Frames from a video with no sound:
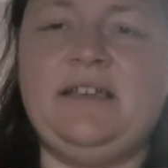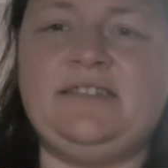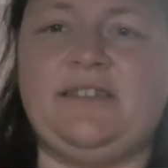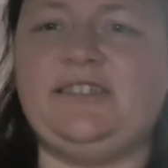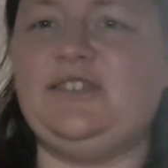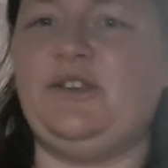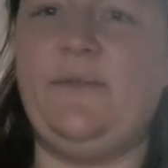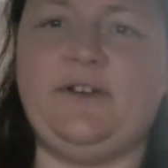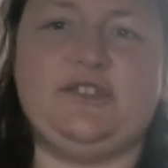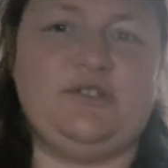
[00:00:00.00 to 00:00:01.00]
So this is
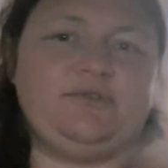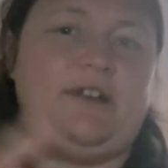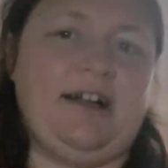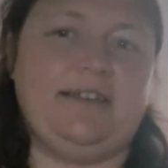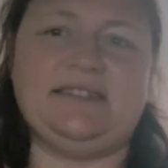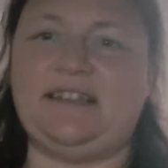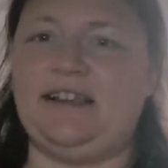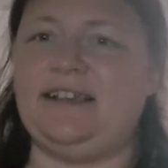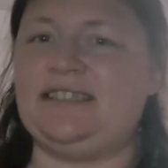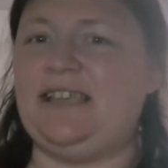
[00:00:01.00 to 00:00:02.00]
universal, regardless of
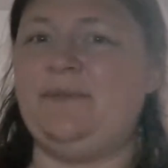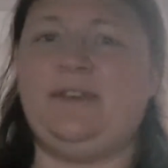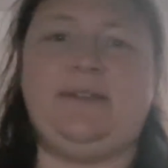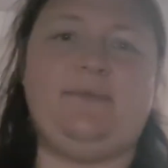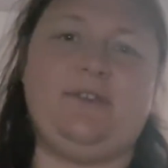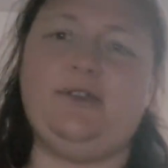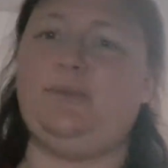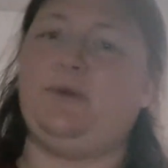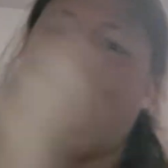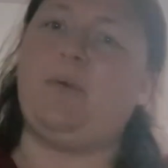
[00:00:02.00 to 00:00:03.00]
class, even if you
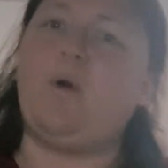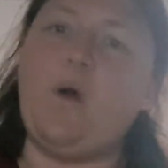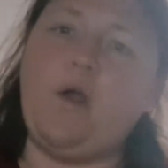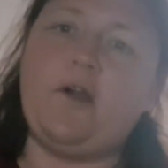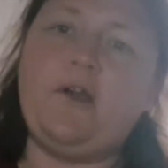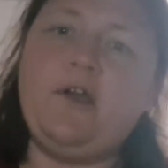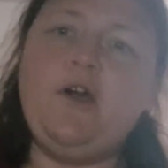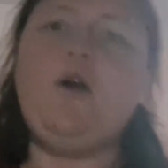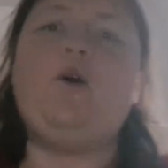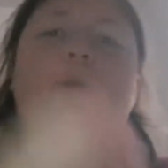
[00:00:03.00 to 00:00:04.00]
were poor
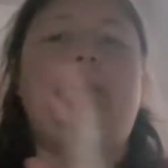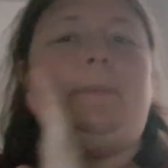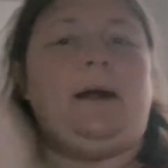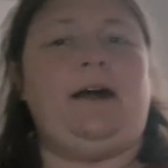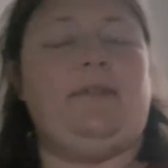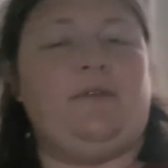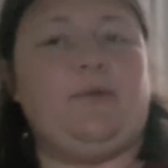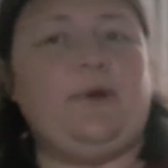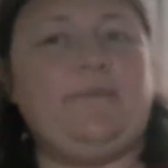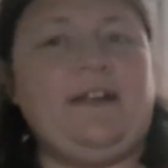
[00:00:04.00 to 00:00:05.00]
or part of the
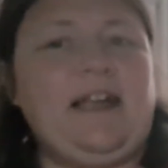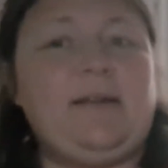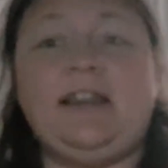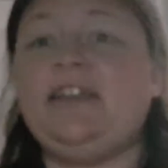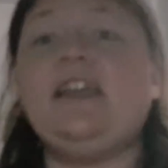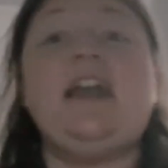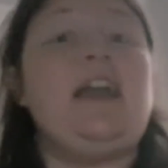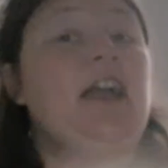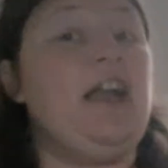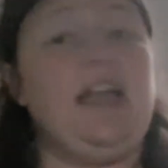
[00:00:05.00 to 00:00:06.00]
royal family.
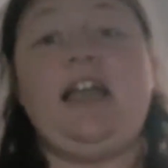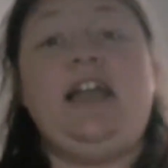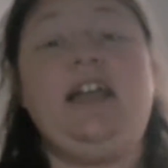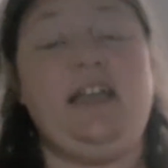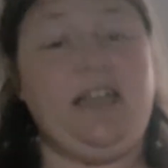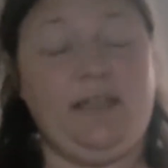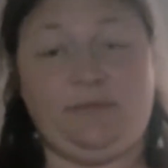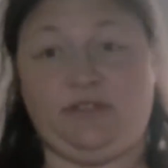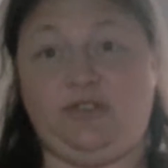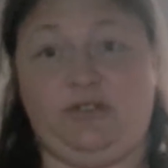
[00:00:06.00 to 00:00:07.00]
It
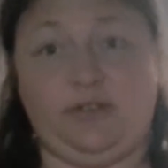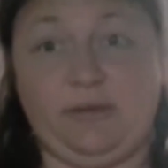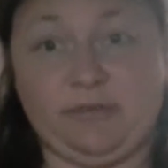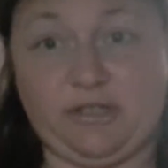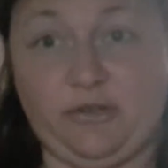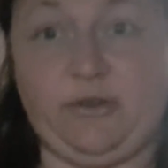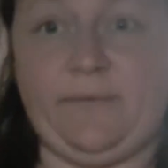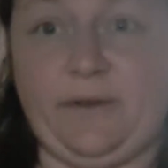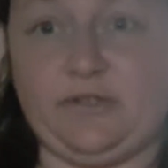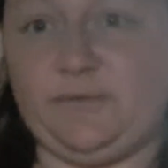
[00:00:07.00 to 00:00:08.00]
was a
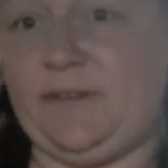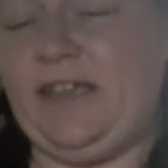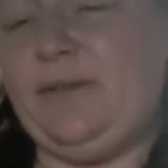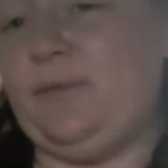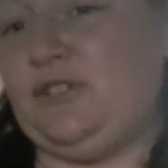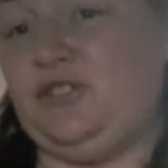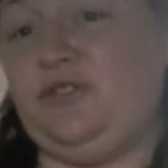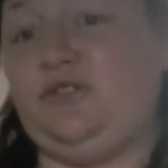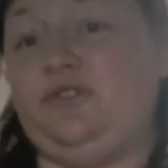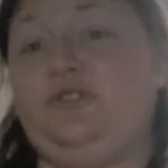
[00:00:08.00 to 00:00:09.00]
universal thing. It was
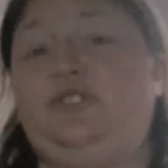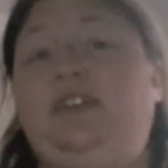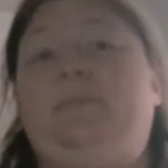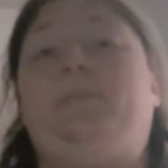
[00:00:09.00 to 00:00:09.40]
not good to